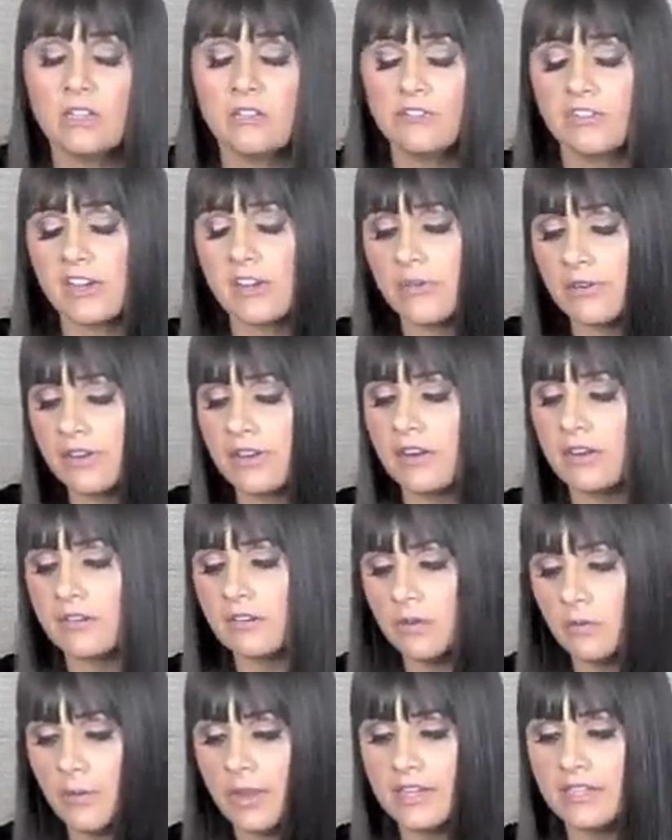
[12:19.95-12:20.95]
figuring
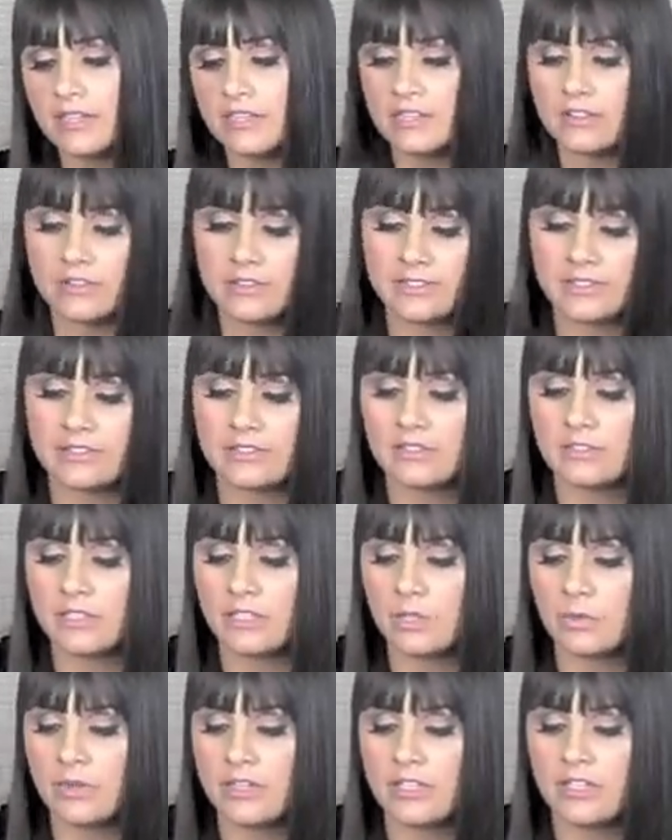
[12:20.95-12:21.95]
out a way to either get in the
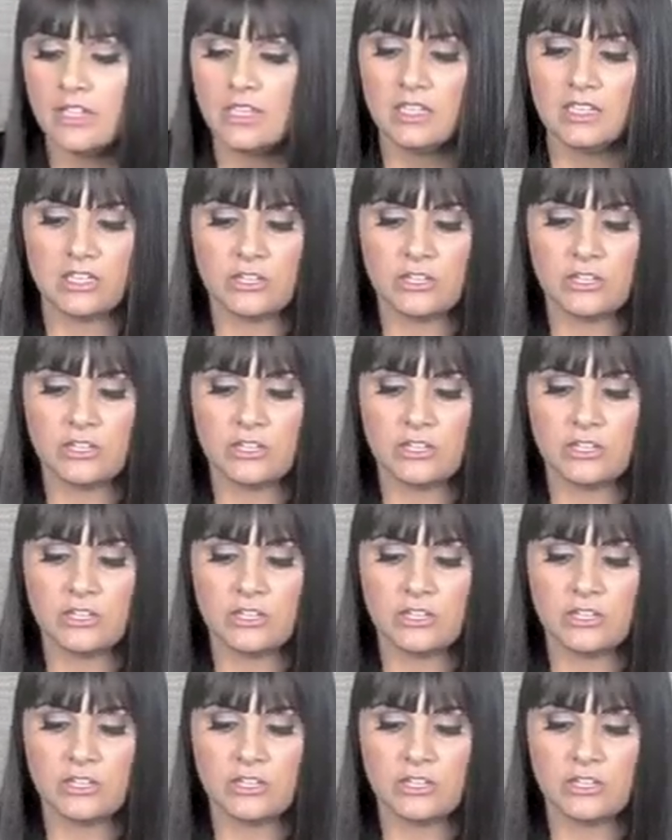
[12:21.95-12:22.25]
liquid.